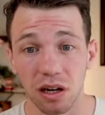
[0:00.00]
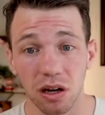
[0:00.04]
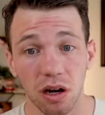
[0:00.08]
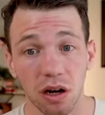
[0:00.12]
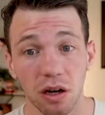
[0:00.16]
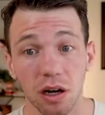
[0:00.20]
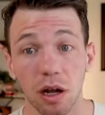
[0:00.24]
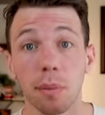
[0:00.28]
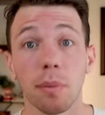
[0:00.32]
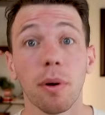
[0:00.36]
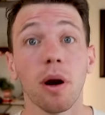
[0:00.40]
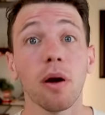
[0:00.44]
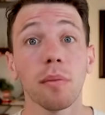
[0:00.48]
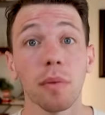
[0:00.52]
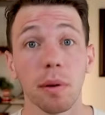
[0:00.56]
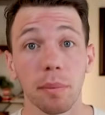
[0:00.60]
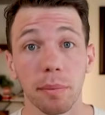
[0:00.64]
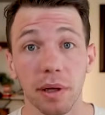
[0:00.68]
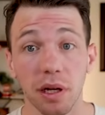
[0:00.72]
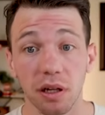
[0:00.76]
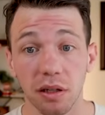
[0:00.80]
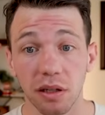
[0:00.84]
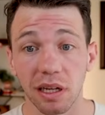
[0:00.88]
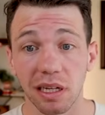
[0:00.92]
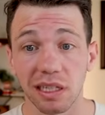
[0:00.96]
on apartment
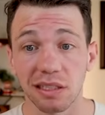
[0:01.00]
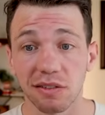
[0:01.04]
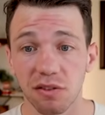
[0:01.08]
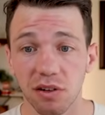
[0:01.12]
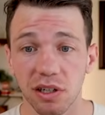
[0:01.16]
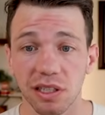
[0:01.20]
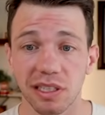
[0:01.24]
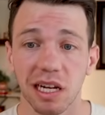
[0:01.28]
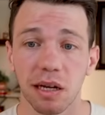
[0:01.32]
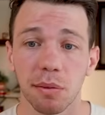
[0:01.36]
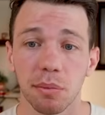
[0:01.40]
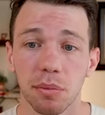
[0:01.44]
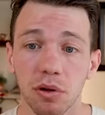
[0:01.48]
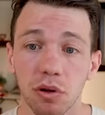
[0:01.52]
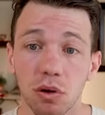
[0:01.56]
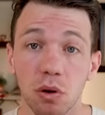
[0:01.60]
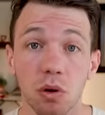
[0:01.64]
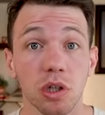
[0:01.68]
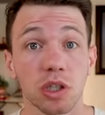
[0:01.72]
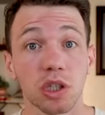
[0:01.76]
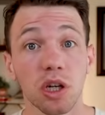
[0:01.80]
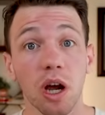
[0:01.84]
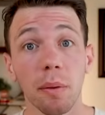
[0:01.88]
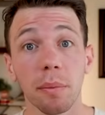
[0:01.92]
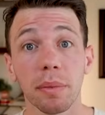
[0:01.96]
buildings, for example,
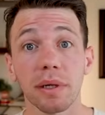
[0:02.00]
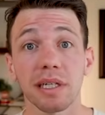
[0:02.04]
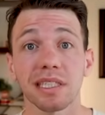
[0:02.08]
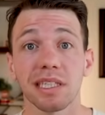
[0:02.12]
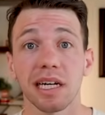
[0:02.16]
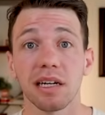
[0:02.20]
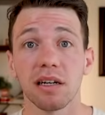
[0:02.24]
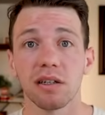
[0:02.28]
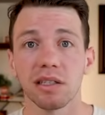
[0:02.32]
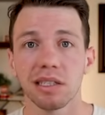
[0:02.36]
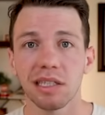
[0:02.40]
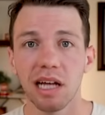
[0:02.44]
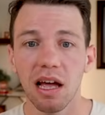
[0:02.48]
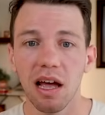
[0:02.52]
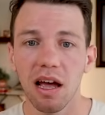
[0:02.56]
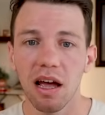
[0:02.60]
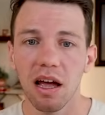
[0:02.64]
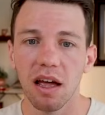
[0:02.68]
or shopping centers,